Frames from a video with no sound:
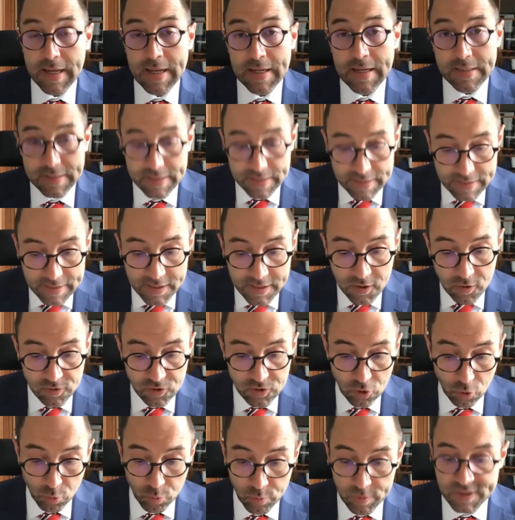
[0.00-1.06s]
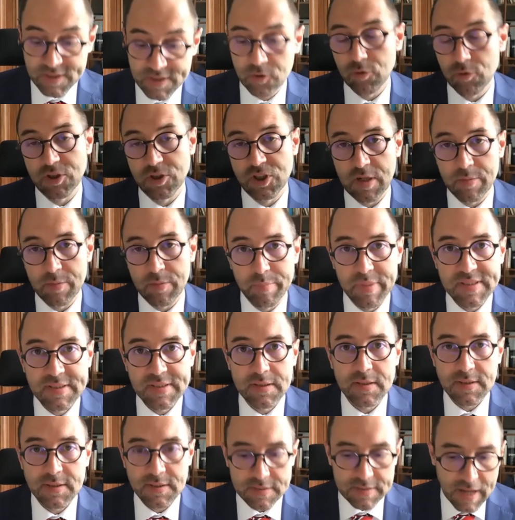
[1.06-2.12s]
and the EU's research and
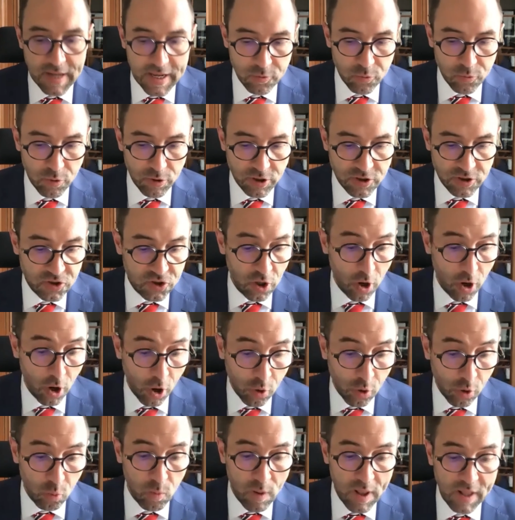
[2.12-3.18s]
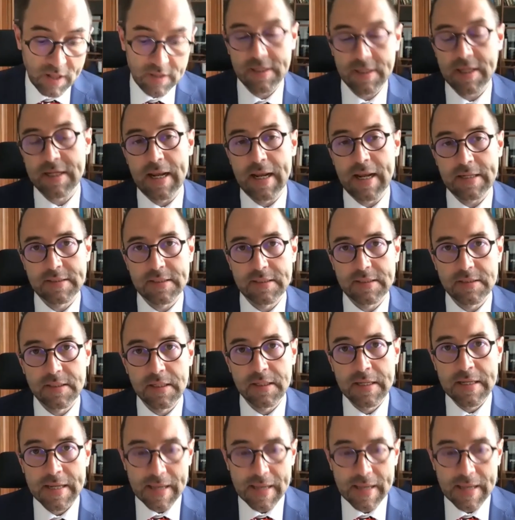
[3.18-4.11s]
business networks are well connected